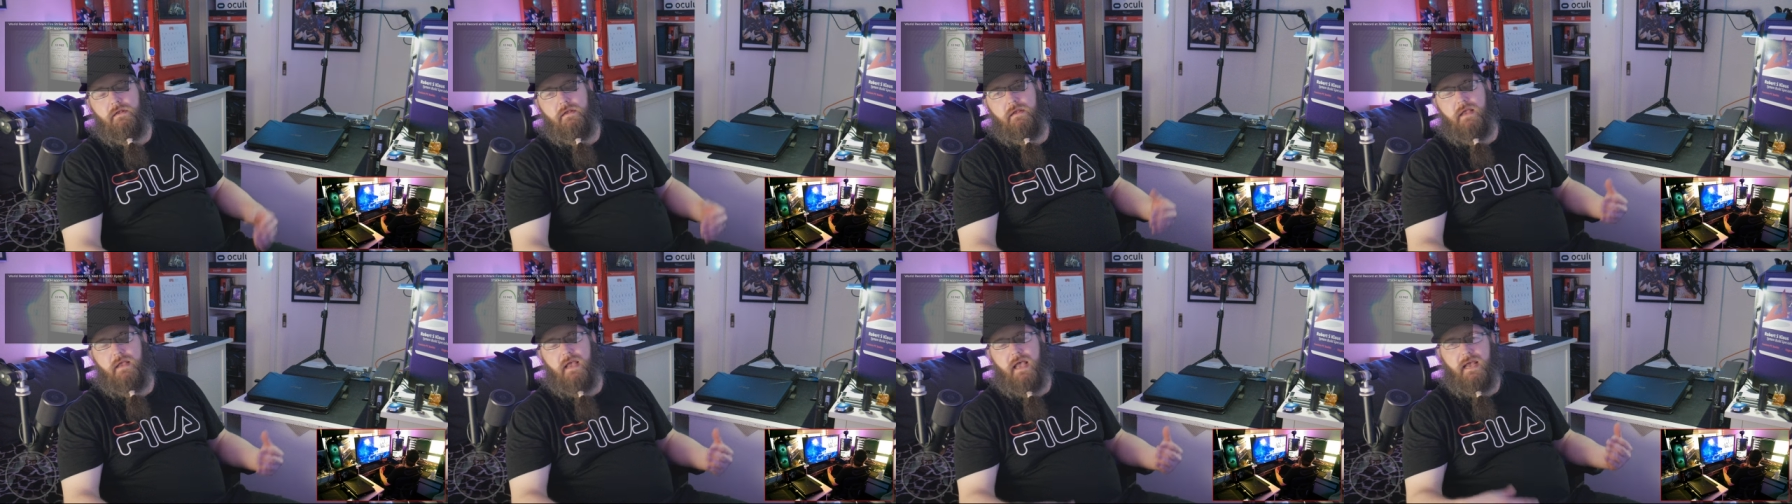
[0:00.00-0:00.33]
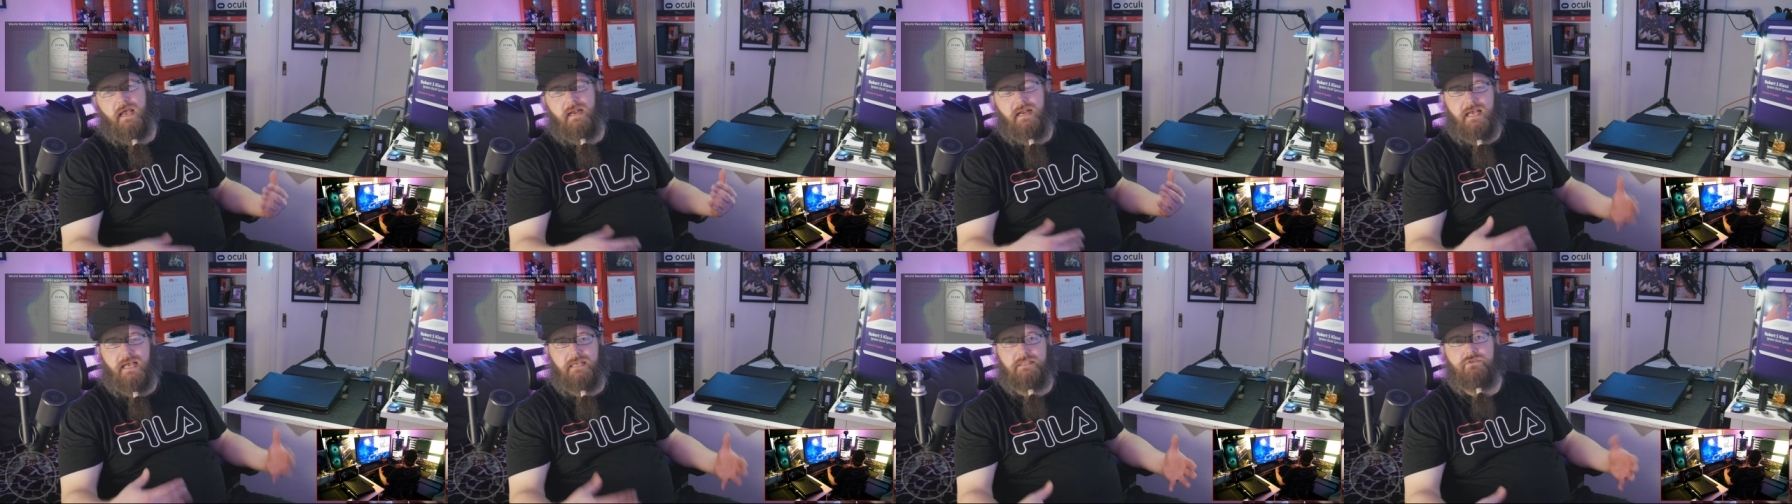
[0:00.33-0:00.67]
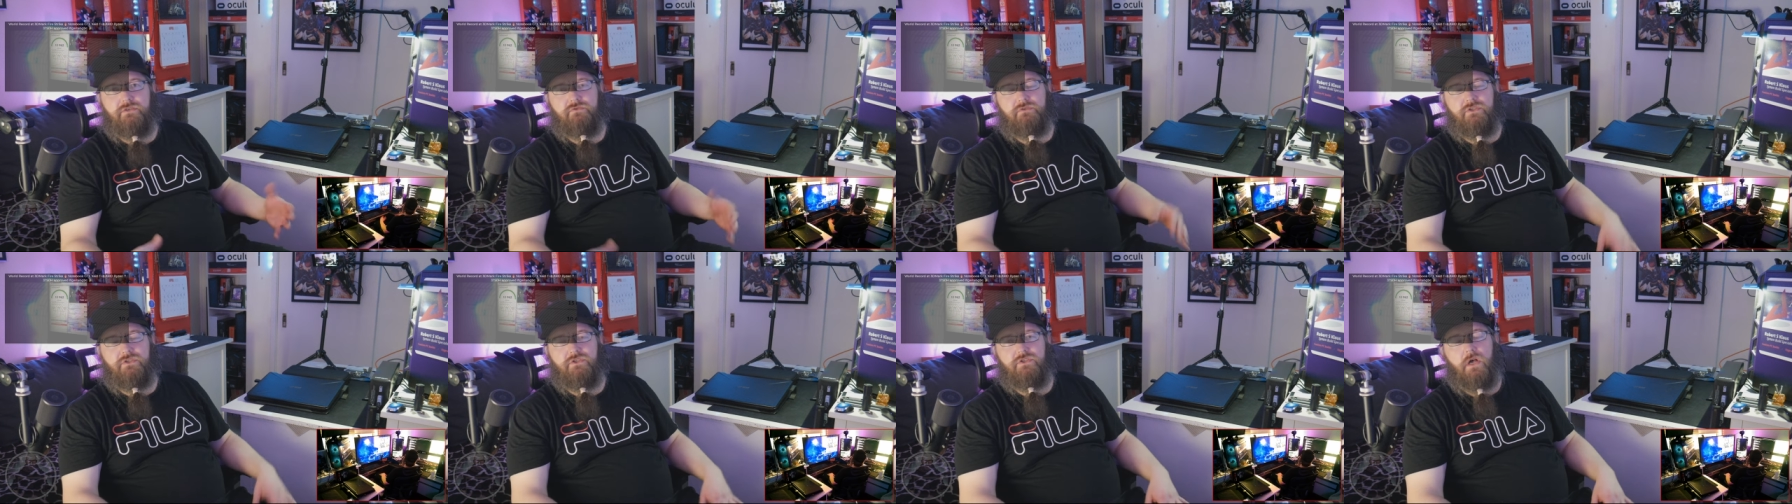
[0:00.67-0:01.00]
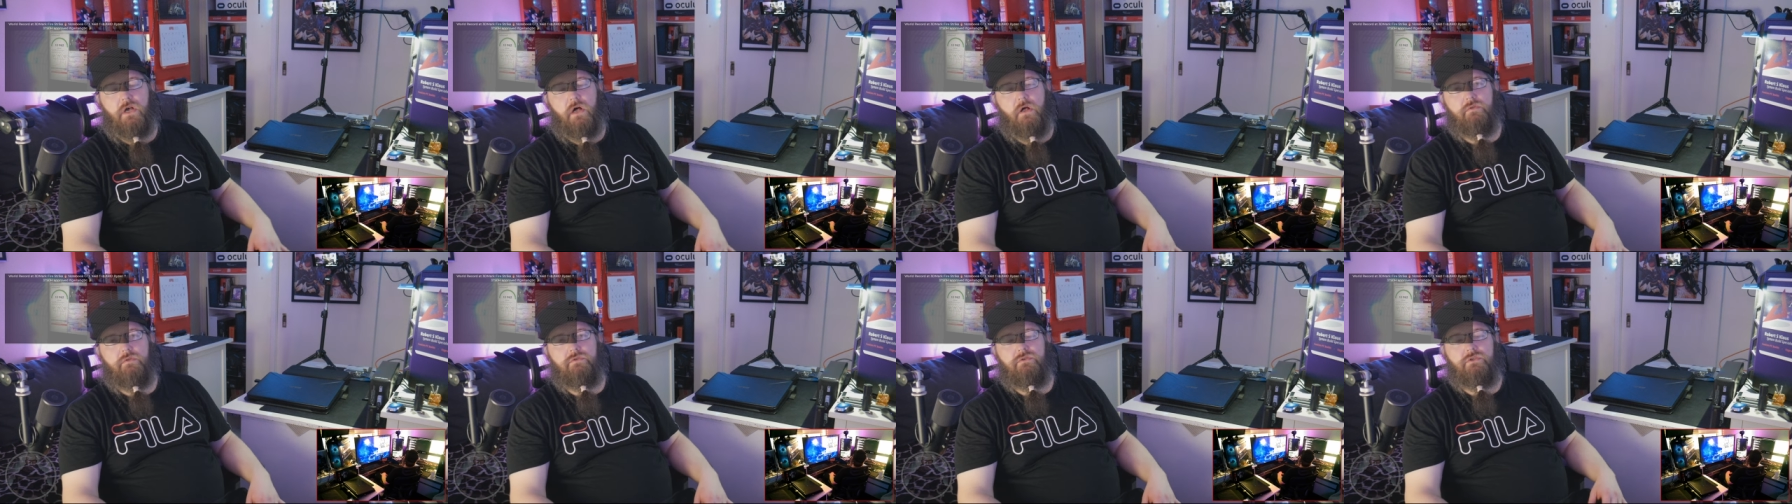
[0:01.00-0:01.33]
And as a
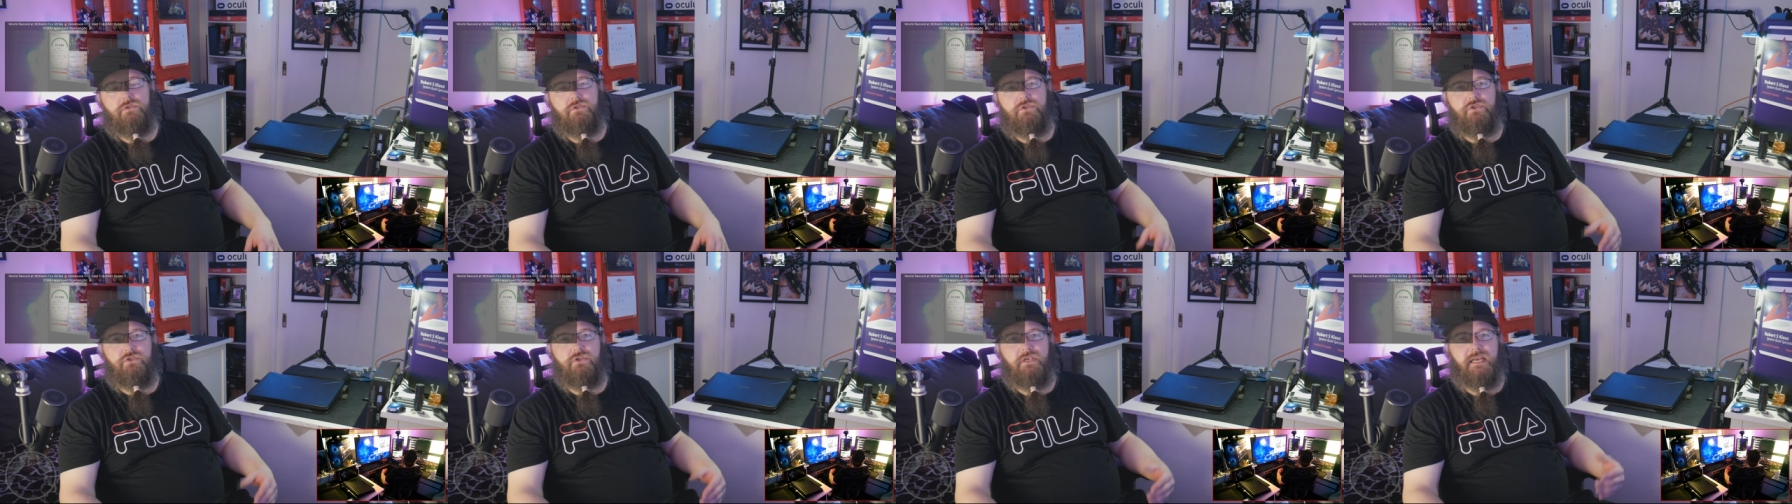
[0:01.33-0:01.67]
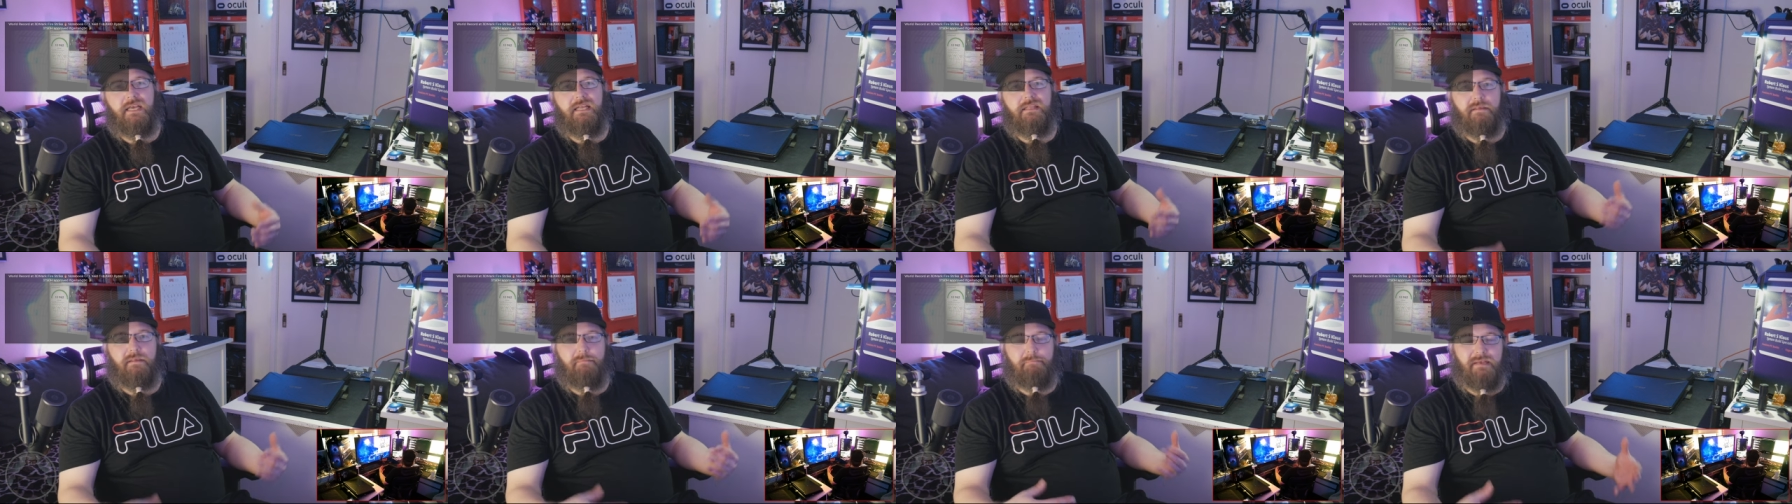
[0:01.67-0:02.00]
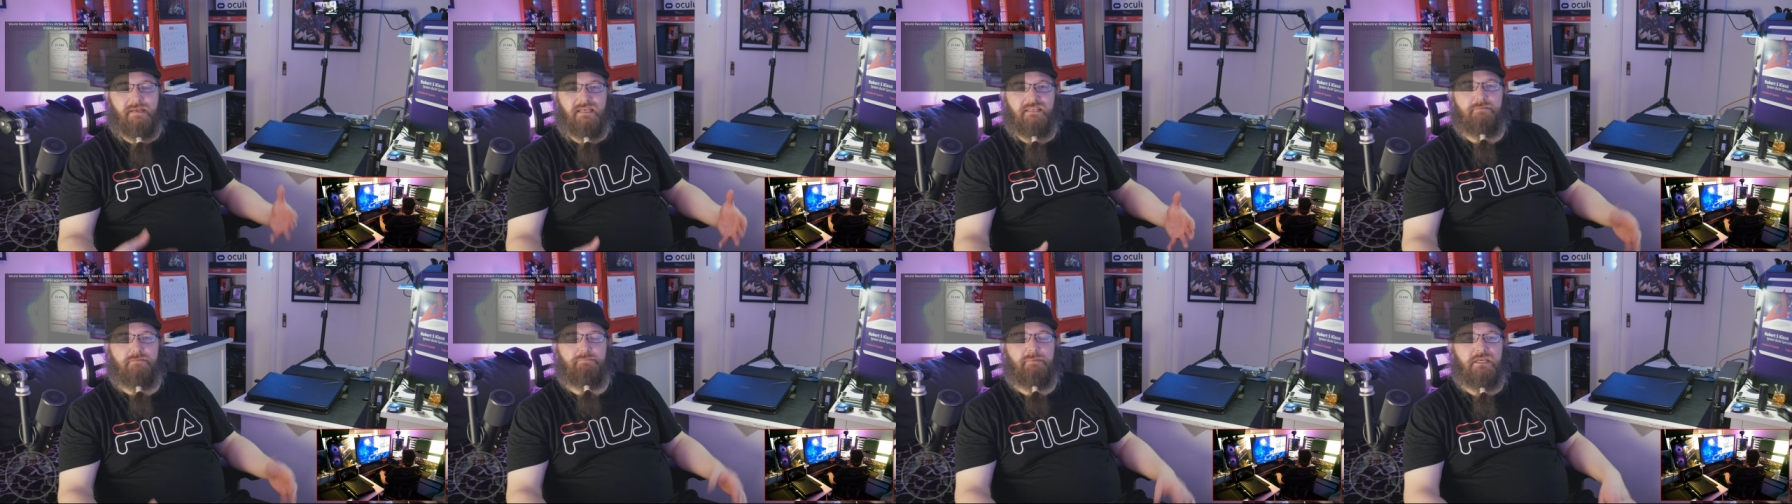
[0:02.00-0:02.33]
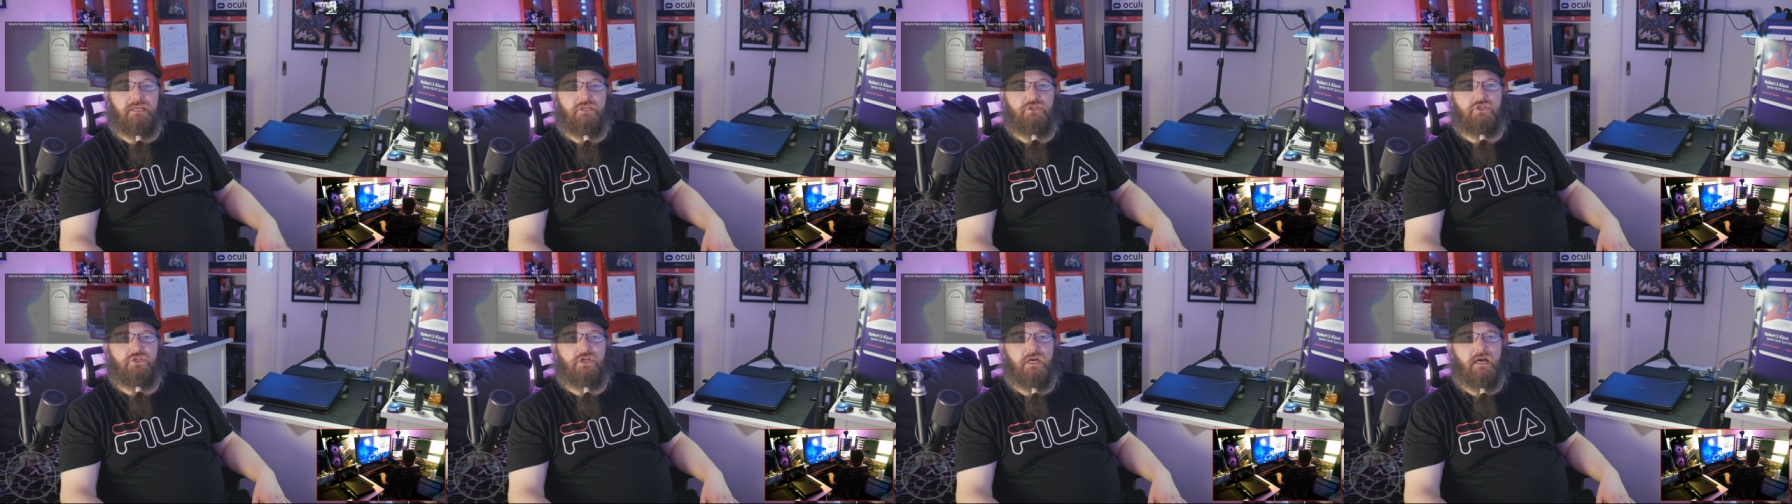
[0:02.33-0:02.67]
result, you get the best
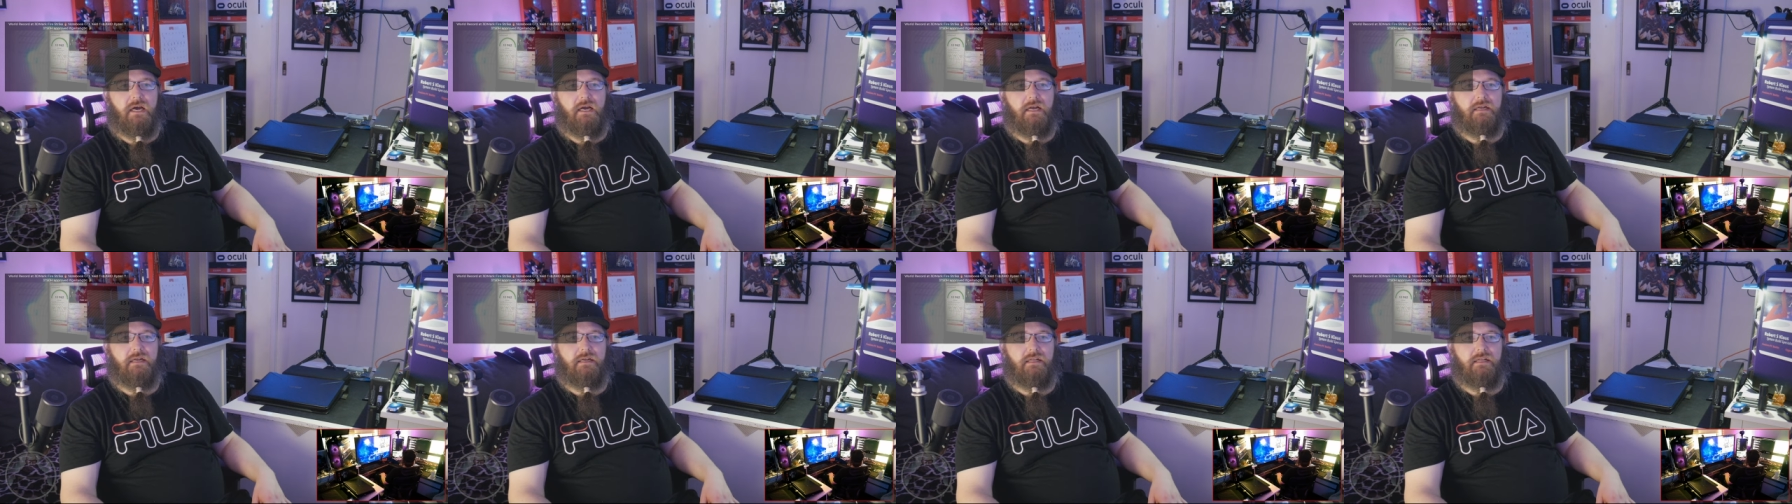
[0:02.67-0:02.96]
picture